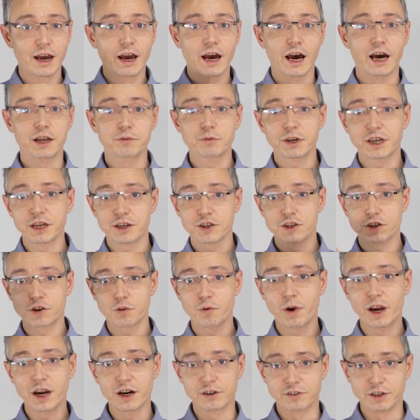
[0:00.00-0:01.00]
And we can
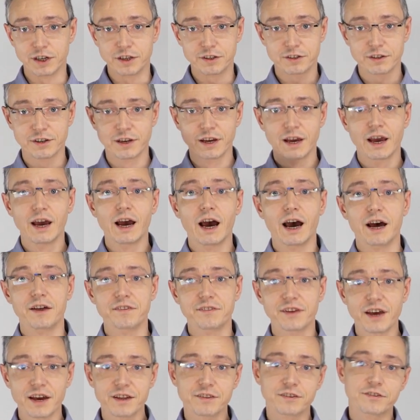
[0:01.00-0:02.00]
square it,
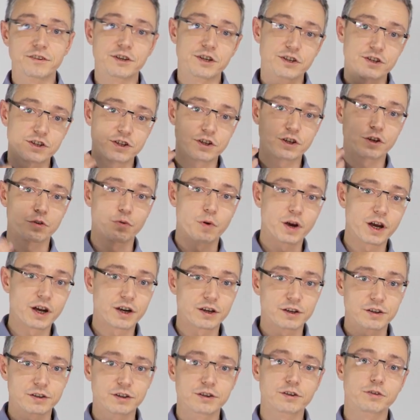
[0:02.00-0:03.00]
and then the
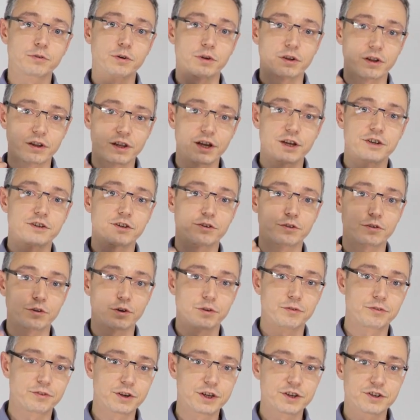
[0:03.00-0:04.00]
squared correlation
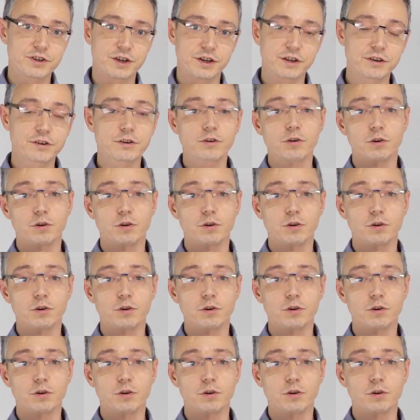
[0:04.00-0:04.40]
coefficient,